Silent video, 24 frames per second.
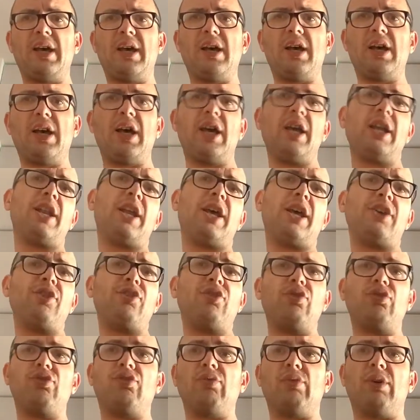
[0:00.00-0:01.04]
I like
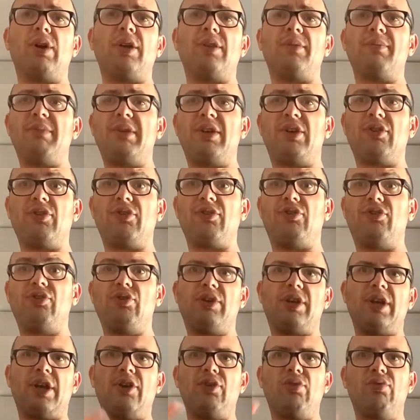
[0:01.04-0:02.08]
those one because you
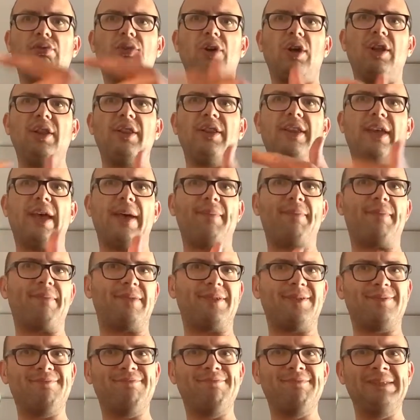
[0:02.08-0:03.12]
can roll them,
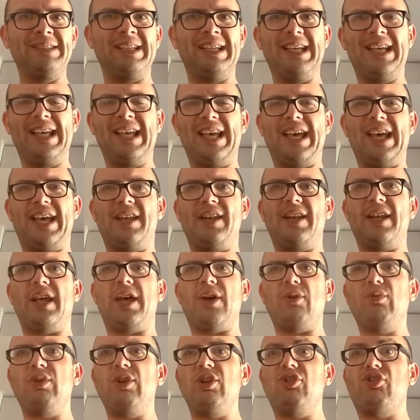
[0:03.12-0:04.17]
and I
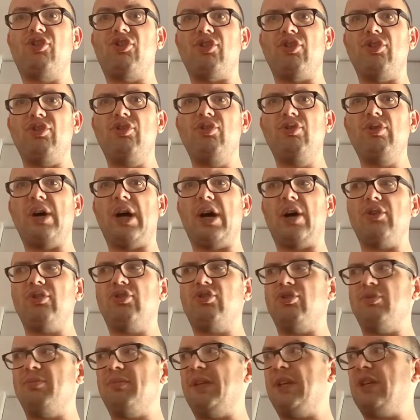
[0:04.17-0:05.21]
will show you how
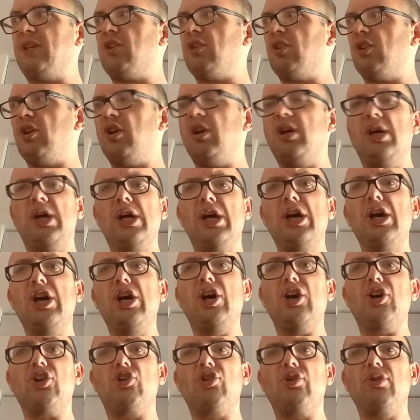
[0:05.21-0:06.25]
to make a
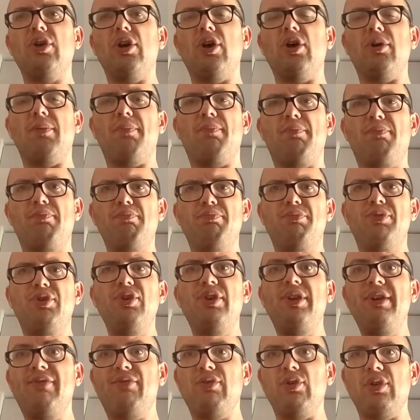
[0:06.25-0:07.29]

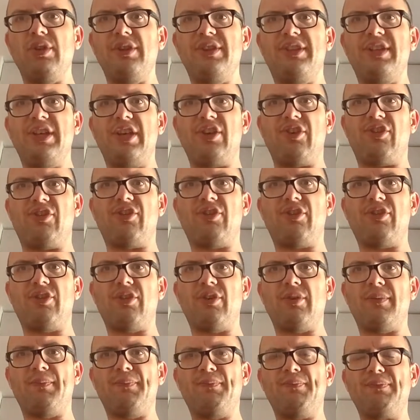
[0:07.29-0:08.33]
beautiful dish
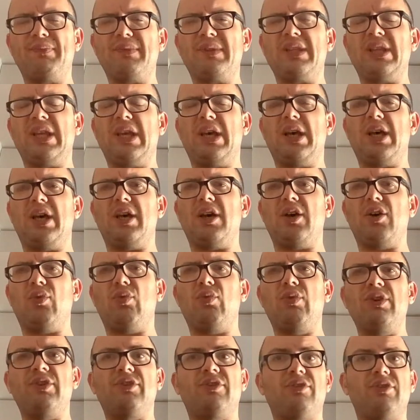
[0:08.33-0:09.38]

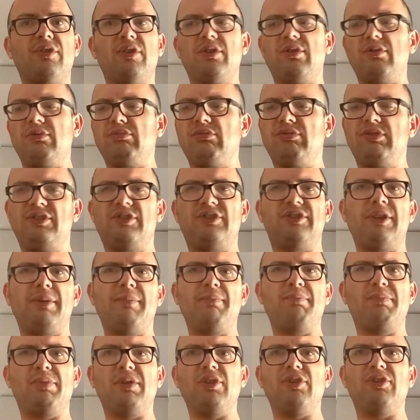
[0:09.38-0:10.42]
with
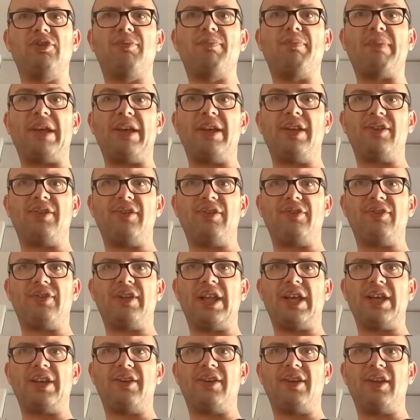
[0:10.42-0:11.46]
simple spaghettis
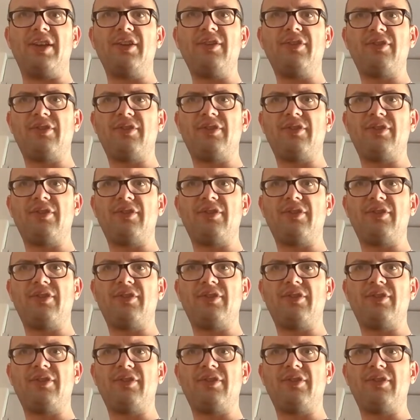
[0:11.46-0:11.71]
like that.